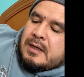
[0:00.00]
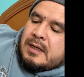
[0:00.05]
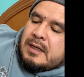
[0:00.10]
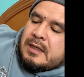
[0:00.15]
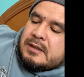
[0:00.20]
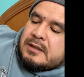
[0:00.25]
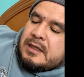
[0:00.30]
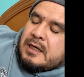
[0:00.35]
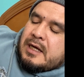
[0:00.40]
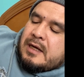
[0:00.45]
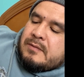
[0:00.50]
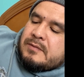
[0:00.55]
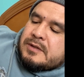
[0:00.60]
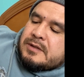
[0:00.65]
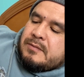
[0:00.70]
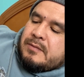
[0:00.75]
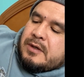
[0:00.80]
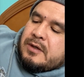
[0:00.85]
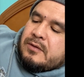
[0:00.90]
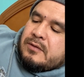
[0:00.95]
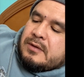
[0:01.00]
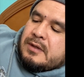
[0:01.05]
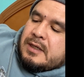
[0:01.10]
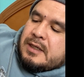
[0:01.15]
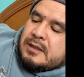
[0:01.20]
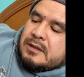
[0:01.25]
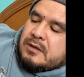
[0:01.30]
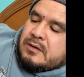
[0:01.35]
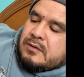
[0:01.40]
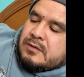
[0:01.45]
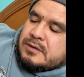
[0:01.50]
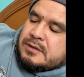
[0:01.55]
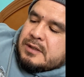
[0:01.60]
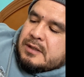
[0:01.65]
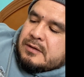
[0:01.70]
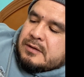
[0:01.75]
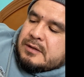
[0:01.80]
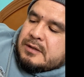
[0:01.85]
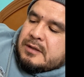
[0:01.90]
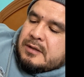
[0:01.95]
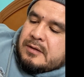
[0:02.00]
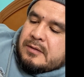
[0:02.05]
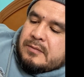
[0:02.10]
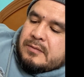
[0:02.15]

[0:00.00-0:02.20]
At times my own light goes out,